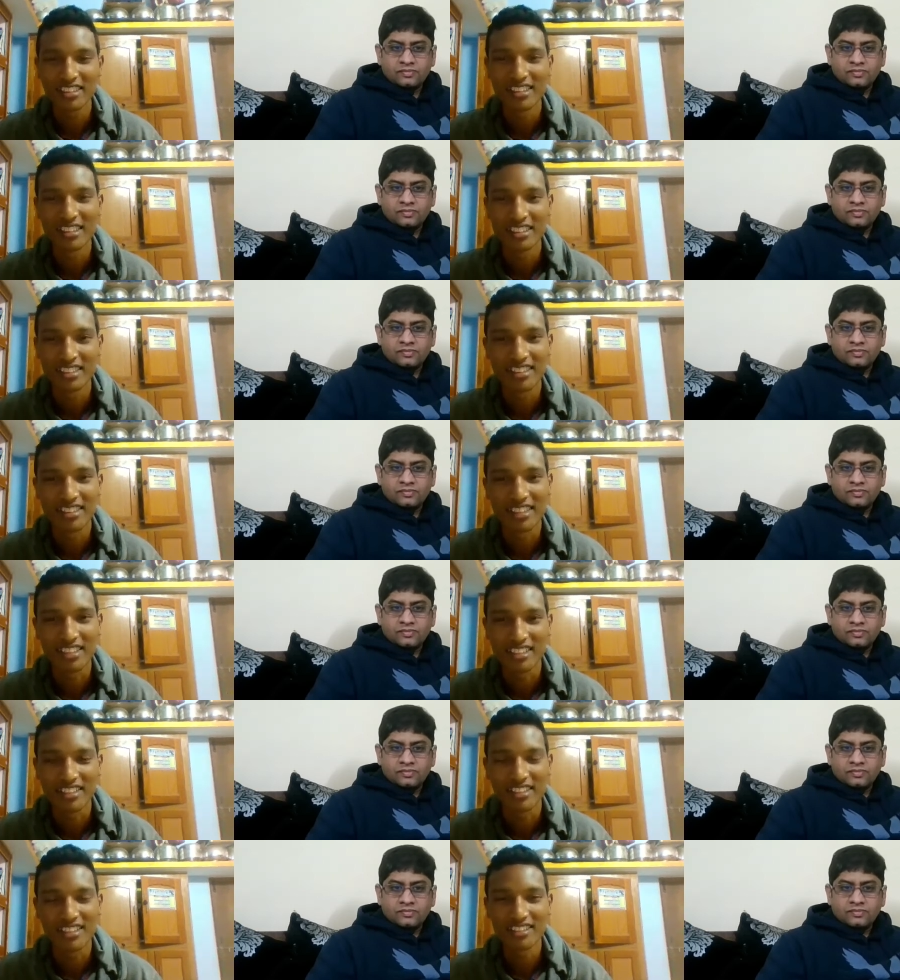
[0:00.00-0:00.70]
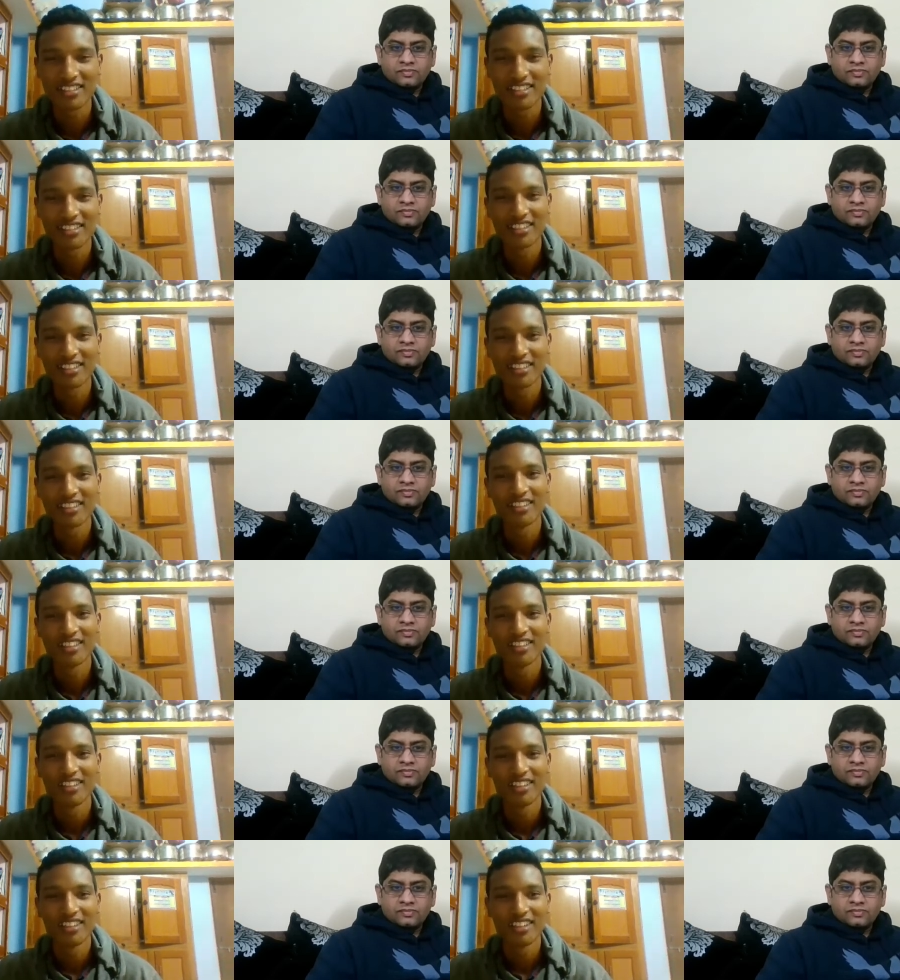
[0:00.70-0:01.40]
Speaker 1: degrees Celsius.
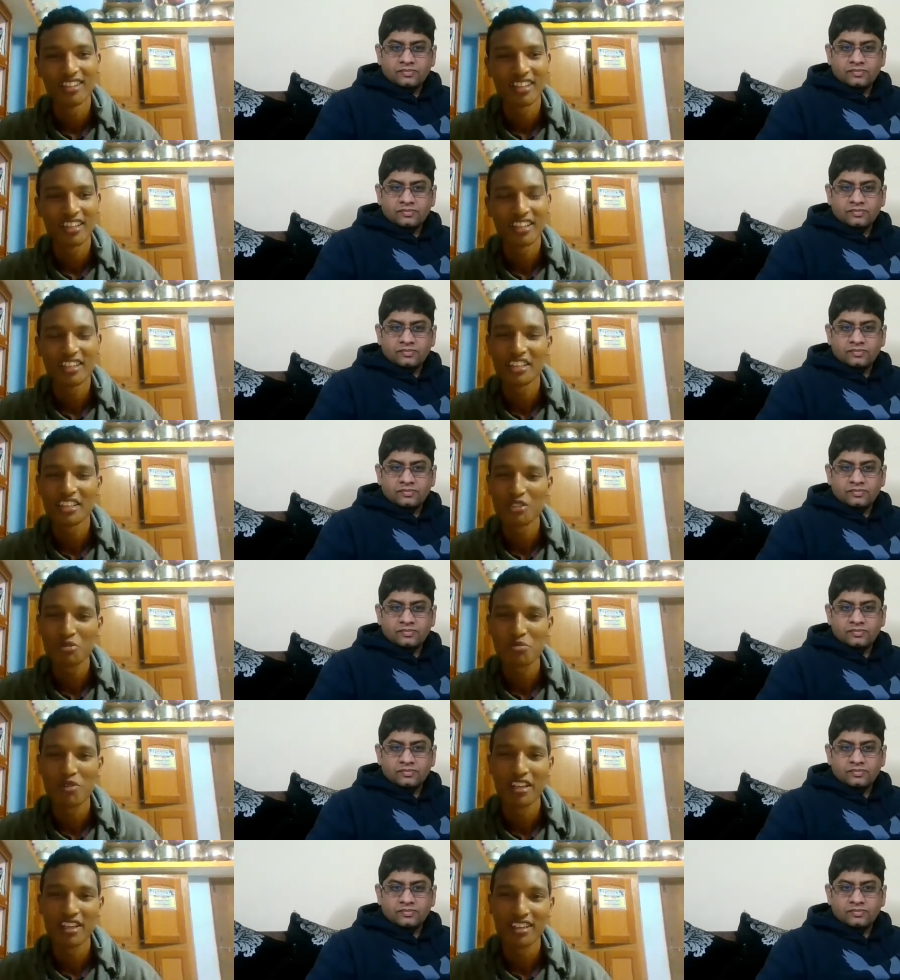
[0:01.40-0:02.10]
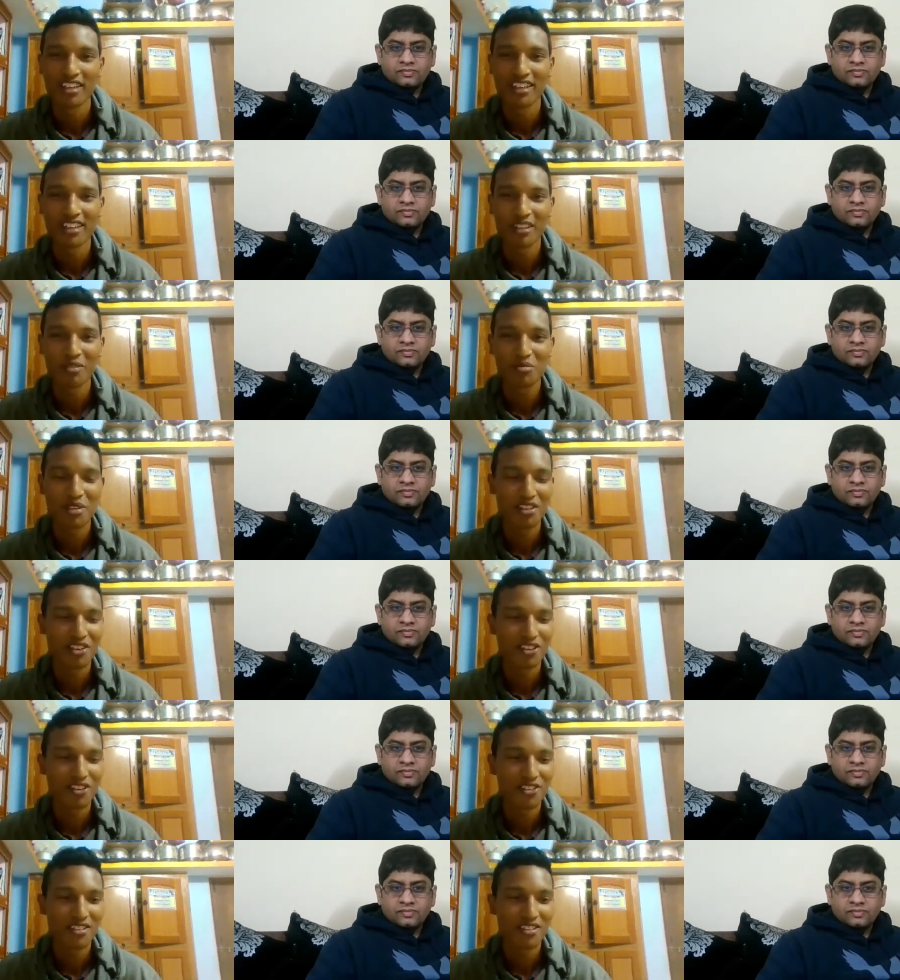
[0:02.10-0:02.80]
It is mainly
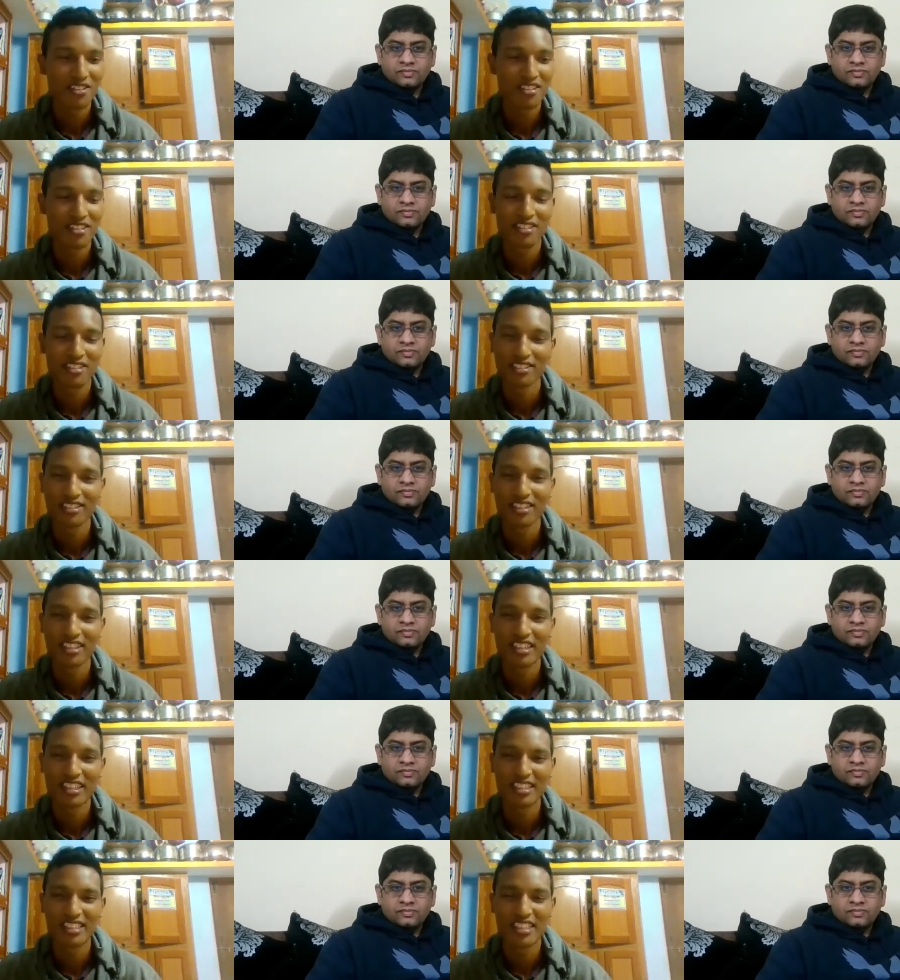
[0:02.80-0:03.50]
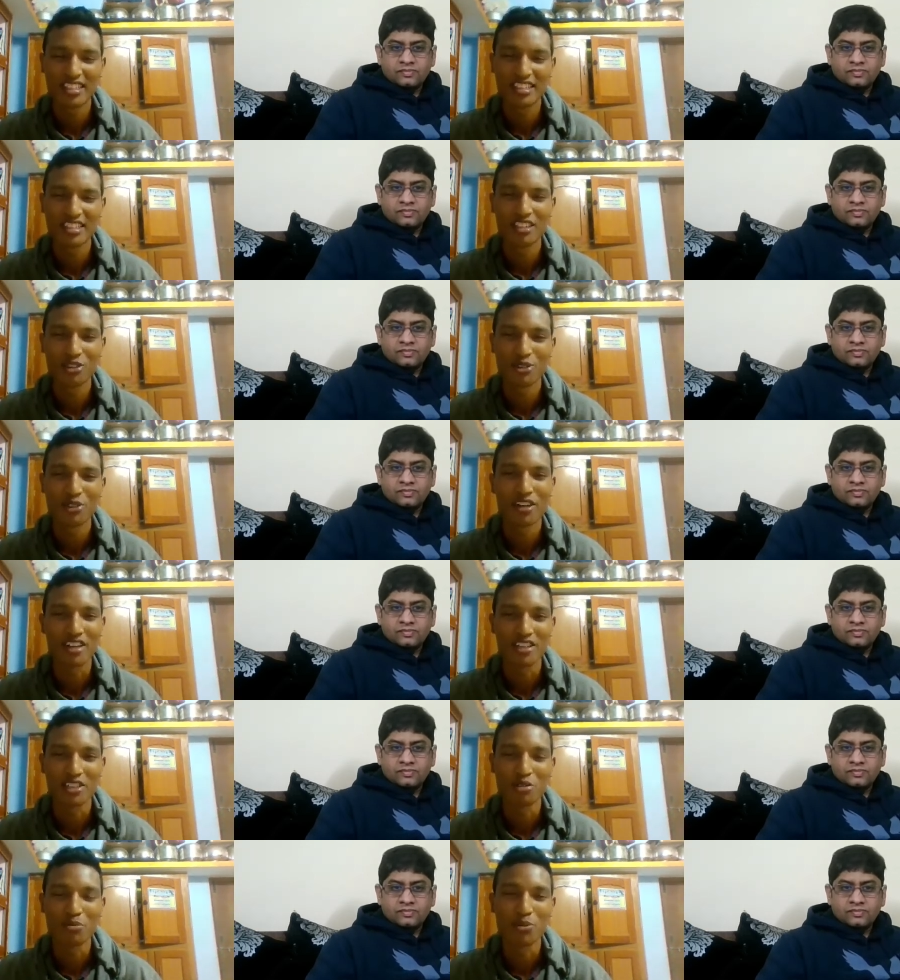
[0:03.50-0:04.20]
because uh, it is easy to
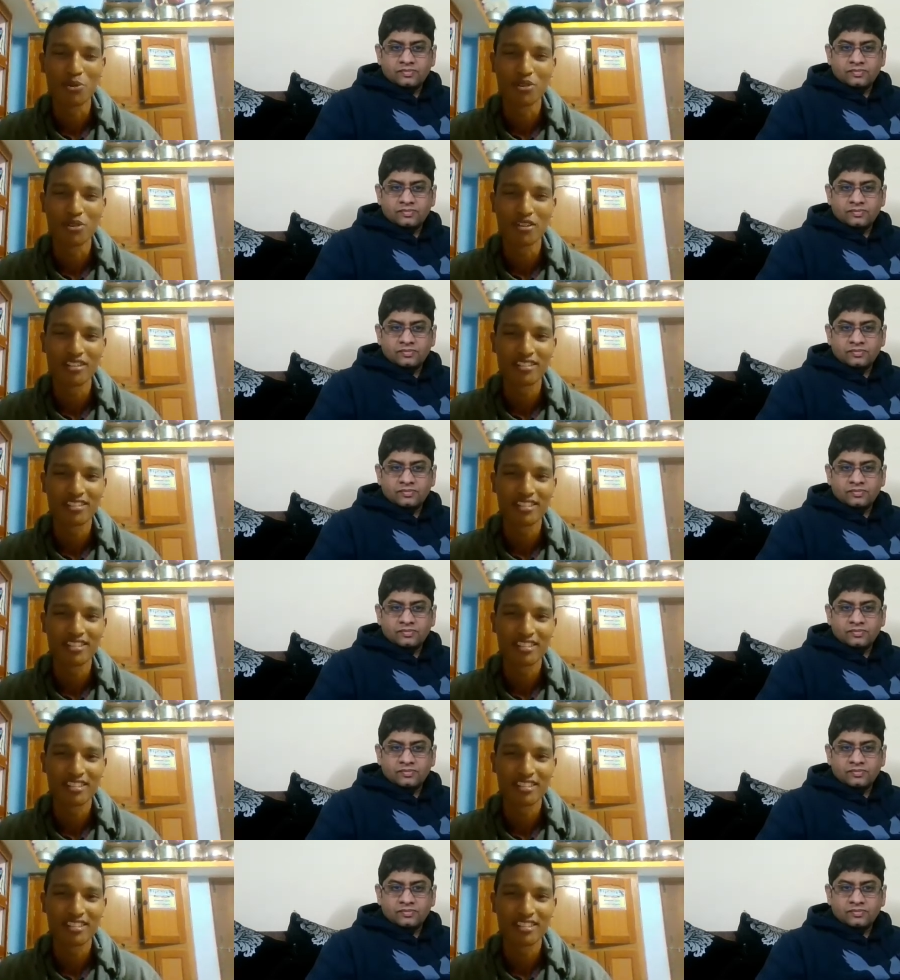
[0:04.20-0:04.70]
transport